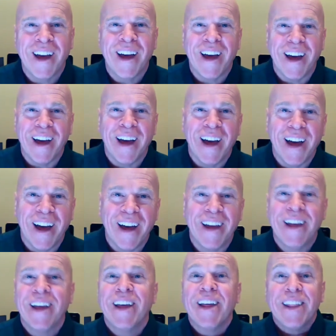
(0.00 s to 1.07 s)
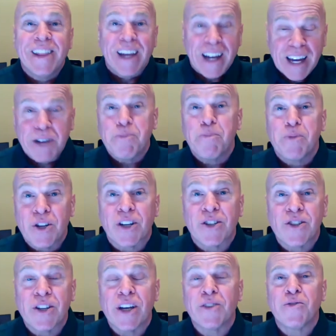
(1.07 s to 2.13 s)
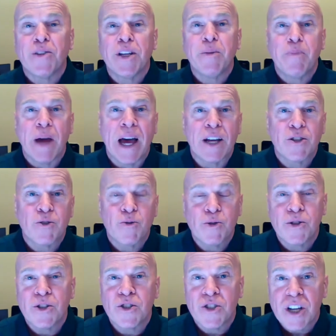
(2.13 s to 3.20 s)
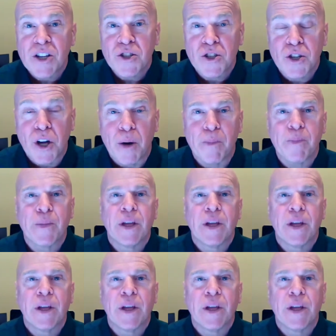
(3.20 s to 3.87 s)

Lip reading: that can successfully pass through the system.